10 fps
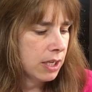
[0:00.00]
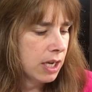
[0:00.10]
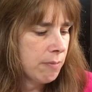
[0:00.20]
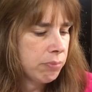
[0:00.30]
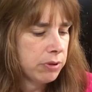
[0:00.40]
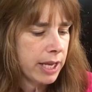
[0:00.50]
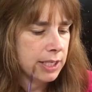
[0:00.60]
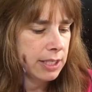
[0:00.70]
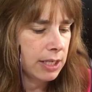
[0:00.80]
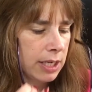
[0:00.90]

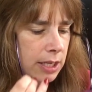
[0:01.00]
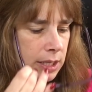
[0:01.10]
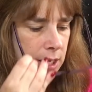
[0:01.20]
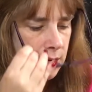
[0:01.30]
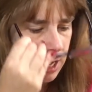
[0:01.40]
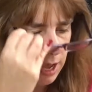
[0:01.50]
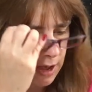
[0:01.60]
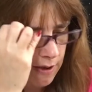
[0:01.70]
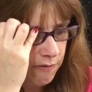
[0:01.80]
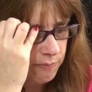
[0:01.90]
complexity that
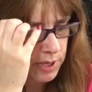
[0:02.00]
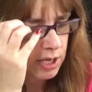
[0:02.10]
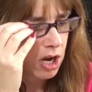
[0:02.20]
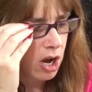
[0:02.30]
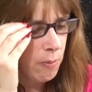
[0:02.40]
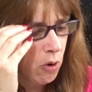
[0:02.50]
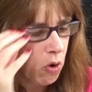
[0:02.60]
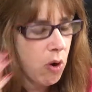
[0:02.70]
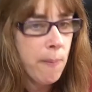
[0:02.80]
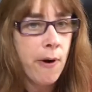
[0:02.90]
have become
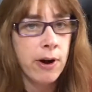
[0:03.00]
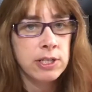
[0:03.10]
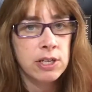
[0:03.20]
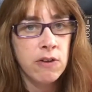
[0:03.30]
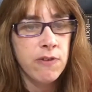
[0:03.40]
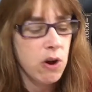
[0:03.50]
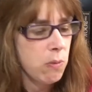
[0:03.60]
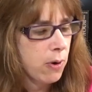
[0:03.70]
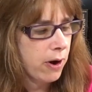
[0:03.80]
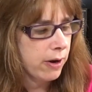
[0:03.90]
hallmarks of her
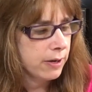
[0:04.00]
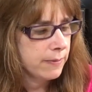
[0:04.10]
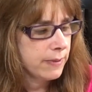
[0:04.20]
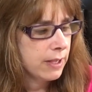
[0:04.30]
work.